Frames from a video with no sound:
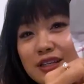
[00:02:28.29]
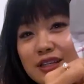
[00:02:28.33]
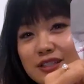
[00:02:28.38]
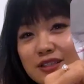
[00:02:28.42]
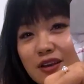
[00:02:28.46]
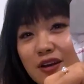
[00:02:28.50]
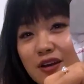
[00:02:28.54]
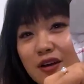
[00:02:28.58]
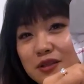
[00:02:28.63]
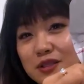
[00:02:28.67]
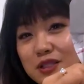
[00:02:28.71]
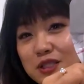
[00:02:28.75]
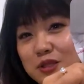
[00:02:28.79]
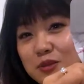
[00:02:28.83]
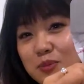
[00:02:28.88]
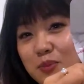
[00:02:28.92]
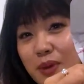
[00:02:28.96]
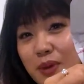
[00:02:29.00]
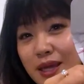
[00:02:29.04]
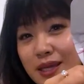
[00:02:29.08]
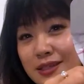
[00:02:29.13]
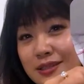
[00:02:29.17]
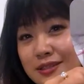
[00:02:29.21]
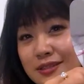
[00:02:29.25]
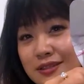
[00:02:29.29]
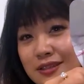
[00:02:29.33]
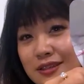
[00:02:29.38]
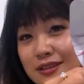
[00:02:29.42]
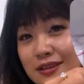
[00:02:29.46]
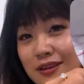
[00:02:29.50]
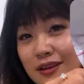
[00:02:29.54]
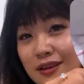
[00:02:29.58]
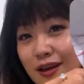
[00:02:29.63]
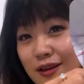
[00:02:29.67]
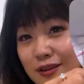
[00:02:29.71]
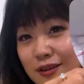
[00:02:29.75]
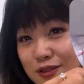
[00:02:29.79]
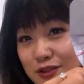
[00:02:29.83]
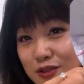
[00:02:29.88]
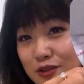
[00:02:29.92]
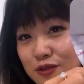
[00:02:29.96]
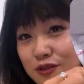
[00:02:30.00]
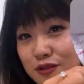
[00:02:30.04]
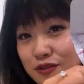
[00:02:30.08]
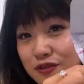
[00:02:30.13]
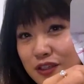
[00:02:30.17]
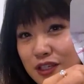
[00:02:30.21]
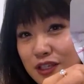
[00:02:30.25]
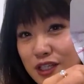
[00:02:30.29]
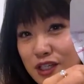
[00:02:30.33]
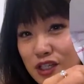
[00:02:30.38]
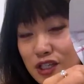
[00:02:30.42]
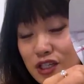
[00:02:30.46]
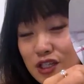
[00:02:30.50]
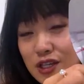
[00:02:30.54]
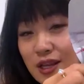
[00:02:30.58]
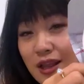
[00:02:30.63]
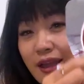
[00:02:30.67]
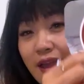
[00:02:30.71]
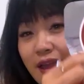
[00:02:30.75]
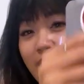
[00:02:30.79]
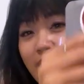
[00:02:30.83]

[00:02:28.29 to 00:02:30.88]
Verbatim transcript: It's called Spicy Cuttlefish.